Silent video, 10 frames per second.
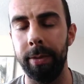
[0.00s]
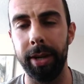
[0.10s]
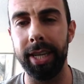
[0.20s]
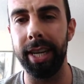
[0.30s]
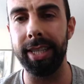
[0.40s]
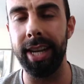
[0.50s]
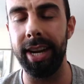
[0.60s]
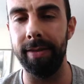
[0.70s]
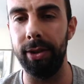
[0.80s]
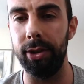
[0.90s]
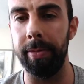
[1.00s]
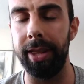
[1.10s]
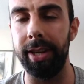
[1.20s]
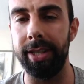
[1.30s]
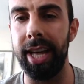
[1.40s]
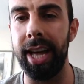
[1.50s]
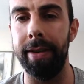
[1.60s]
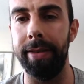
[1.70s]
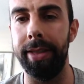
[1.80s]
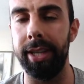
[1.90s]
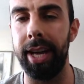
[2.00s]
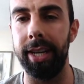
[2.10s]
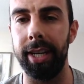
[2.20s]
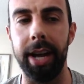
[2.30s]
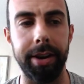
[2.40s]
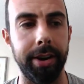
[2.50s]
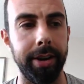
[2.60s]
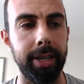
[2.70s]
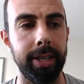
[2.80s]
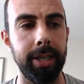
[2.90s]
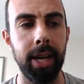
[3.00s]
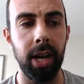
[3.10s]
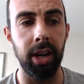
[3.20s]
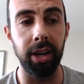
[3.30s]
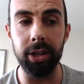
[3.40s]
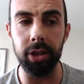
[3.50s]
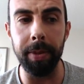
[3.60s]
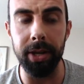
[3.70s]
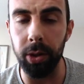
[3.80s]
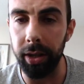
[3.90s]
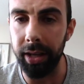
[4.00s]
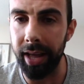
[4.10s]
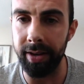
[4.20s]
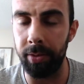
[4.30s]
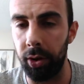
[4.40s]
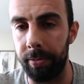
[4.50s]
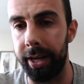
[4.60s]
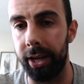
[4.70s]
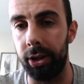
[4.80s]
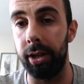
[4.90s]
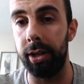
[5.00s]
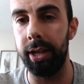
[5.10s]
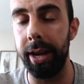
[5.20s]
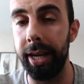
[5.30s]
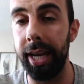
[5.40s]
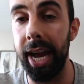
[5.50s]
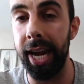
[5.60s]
It's an exciting future, but there's a lot of con artists. Let's jump into 11 bold predictions. I think